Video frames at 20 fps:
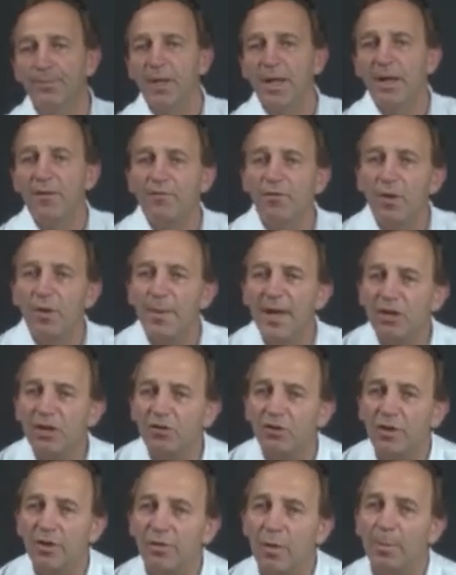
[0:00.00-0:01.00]

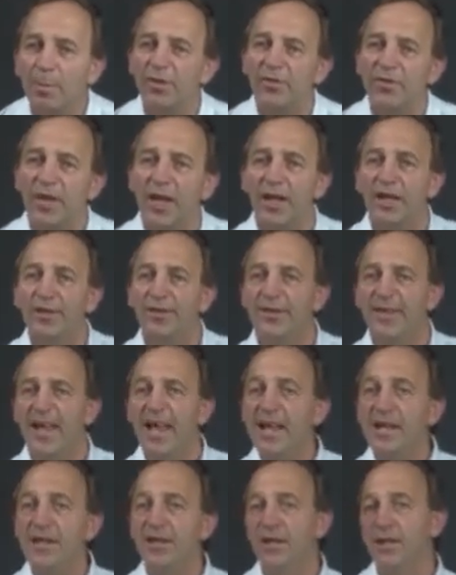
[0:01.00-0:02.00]
inflammation of a patellar
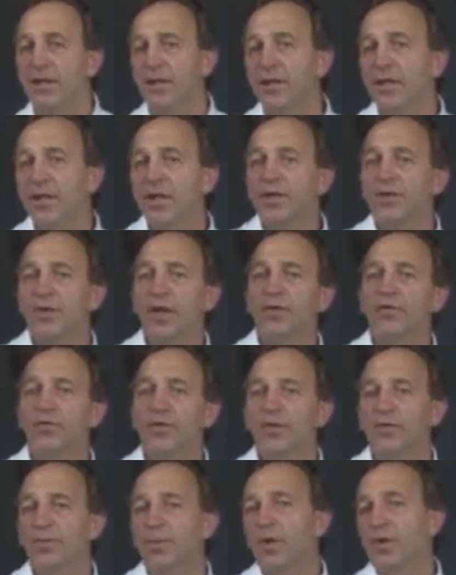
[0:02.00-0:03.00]
tendon does
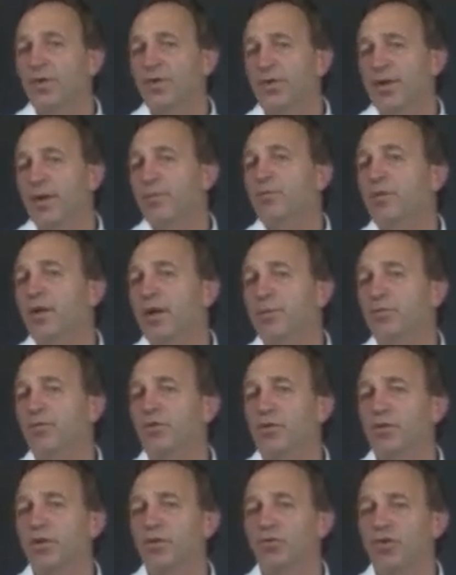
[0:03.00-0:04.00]
respond sometimes
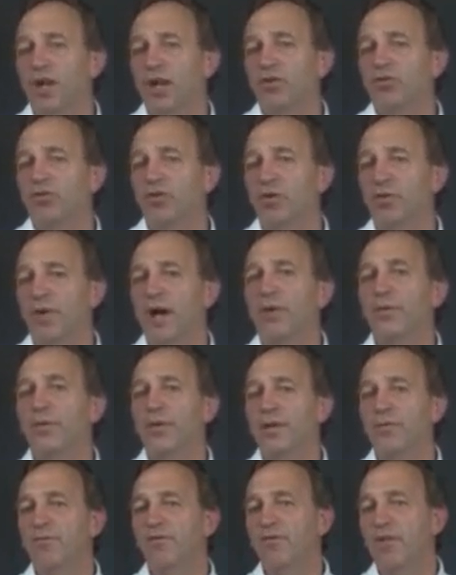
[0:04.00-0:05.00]
to injection around
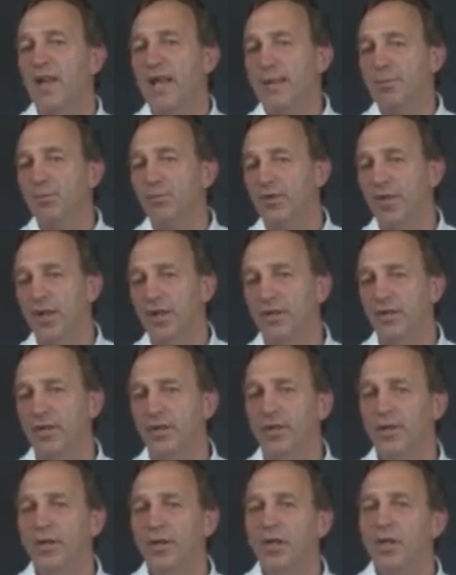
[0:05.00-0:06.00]
the inflamed
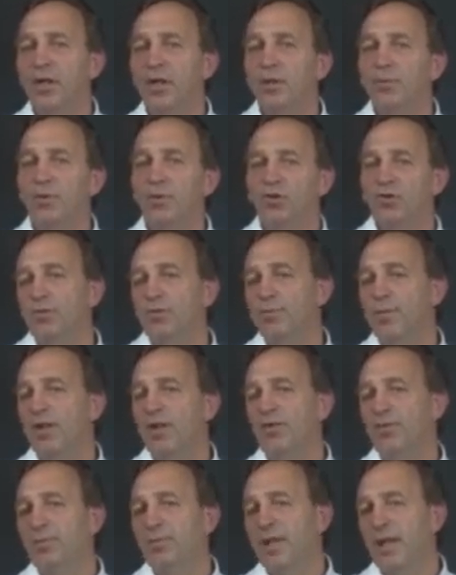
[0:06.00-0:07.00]
tendon, but you
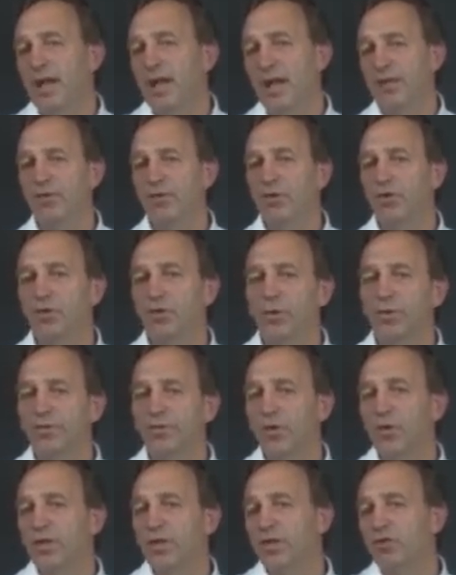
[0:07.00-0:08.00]
must be careful to
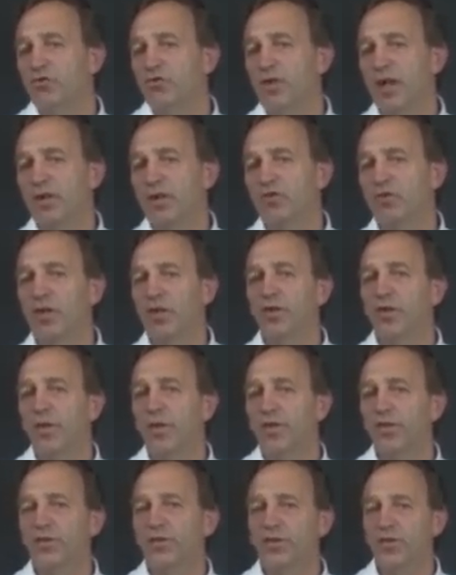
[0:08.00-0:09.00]
avoid injection into
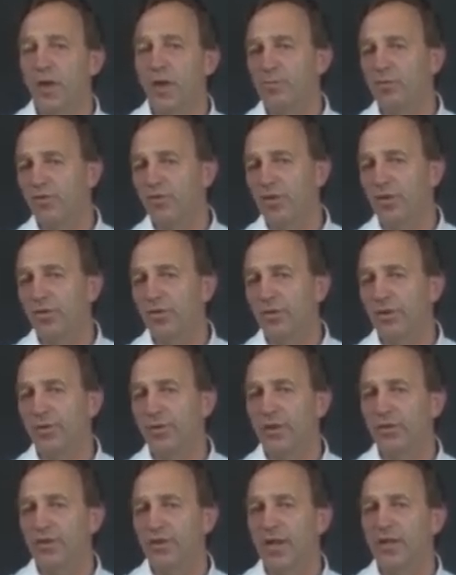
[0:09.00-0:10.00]
the substance of
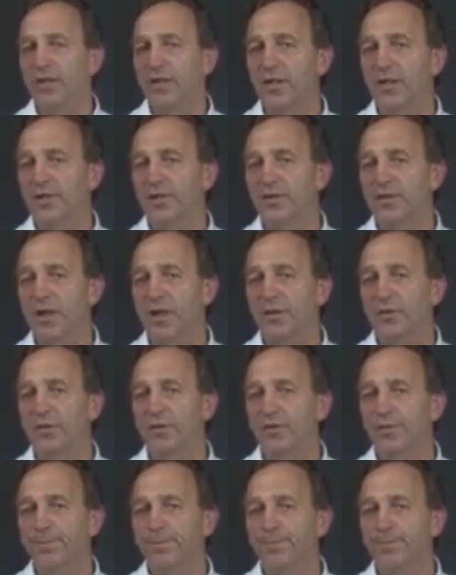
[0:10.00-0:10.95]
the tendon itself.